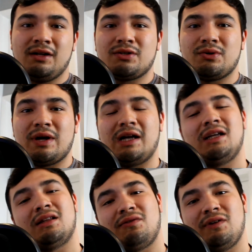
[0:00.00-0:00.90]
to any
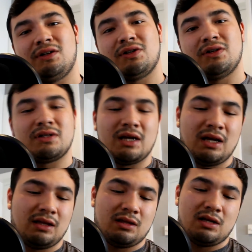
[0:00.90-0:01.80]
of the features
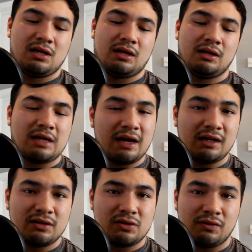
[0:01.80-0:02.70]
in the
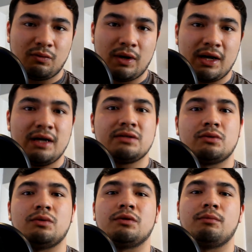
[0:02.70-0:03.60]
editing softwares
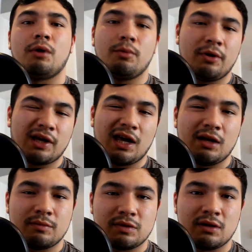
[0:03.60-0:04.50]
or the mobile
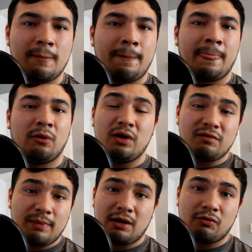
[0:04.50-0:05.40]
games or
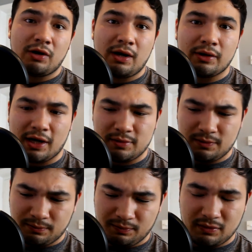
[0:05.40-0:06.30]
even battle royale games
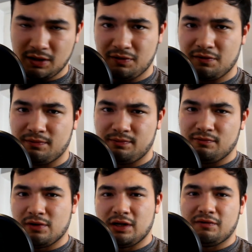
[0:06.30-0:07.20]
if you're
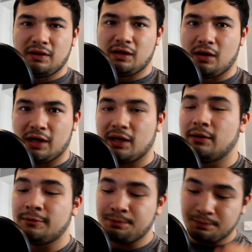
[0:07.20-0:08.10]
really feeling like it.
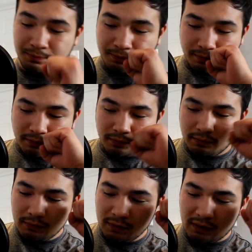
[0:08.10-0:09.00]

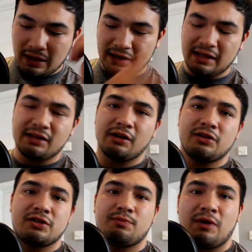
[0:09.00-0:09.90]
And then you can
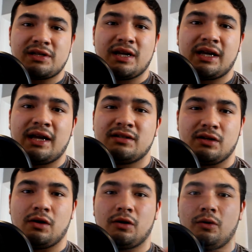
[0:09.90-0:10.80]
just press it again to
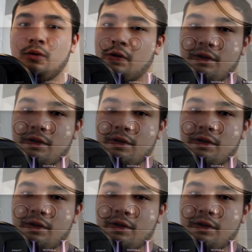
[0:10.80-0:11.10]
lock all of